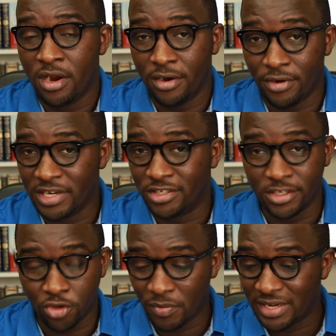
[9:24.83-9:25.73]
It's
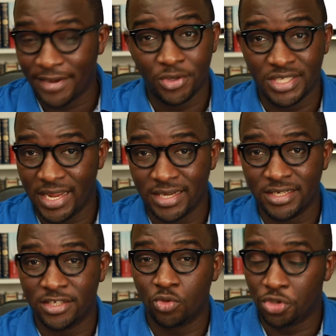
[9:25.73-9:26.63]
something that doesn't end.
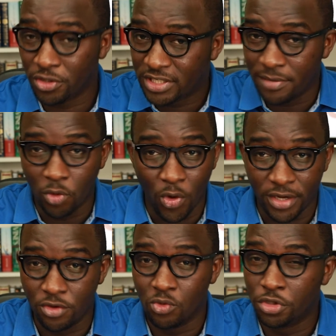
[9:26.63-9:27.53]
It will just keep
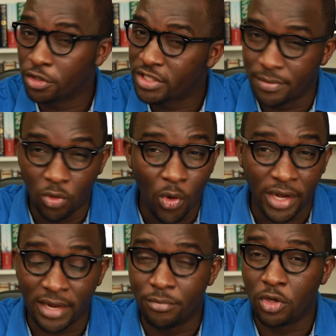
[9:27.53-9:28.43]
going. You will just keep
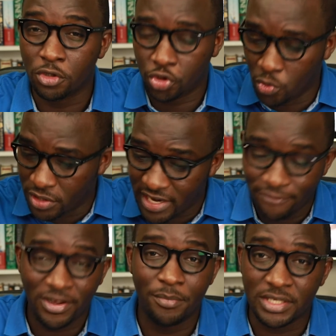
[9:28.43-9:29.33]
going, and because you will
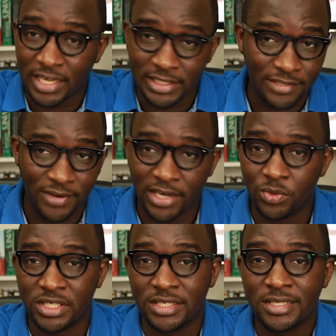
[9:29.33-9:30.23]
never be satisfied
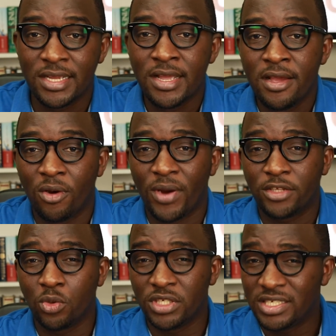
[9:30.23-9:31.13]
with it. All right.
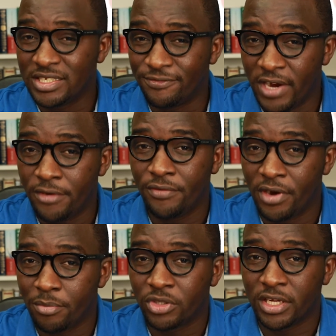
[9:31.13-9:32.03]
So this is very,
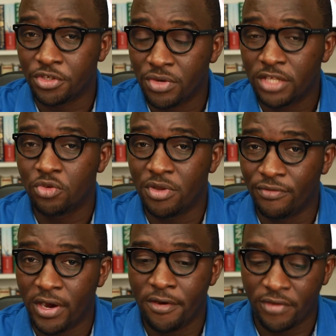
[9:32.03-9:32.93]
very important. You need to be
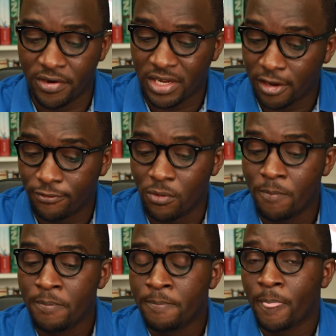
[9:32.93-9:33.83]
very, very careful.
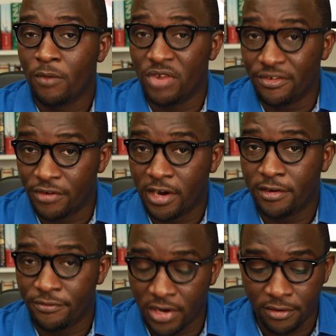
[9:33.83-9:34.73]
To be
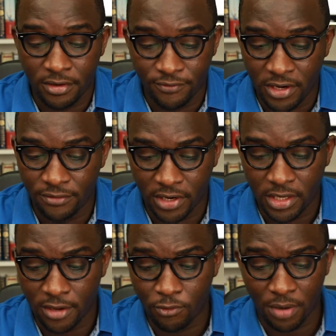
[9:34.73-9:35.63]
very, very, very, very
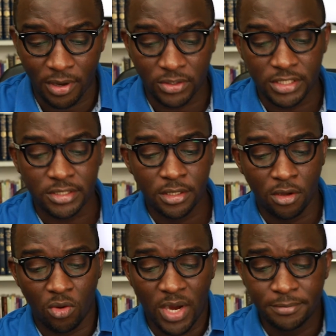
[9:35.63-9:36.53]
careful about this.
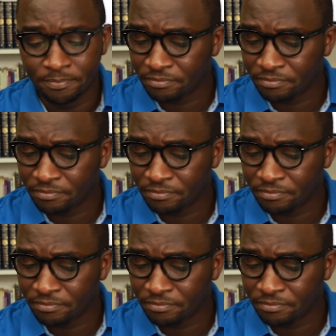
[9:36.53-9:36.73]
All right.